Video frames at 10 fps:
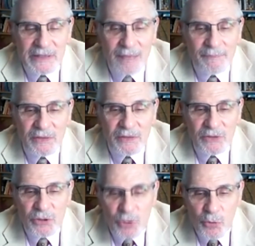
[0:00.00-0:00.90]
they're
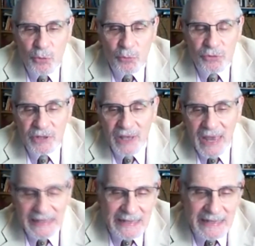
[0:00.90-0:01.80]
attempting to
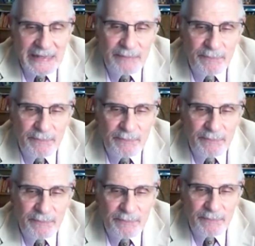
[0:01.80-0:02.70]
use any
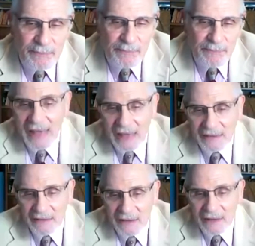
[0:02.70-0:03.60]
propaganda they
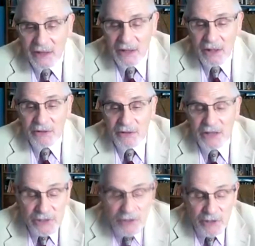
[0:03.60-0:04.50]
can,
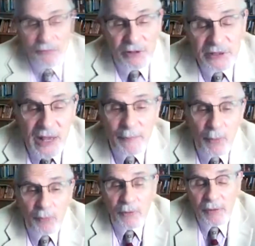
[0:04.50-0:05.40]
such as, for
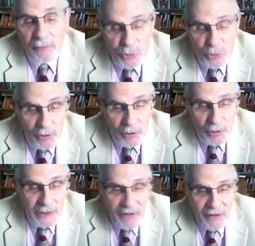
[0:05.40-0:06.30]
example,
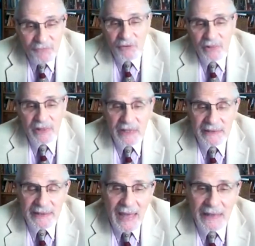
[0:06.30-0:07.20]
shortly after
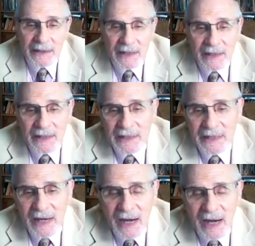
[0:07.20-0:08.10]
the attack
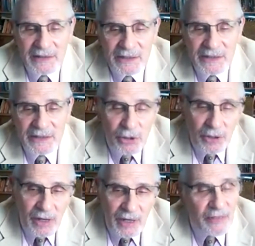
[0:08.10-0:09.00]
on
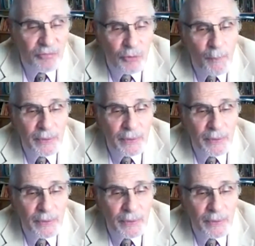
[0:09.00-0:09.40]
the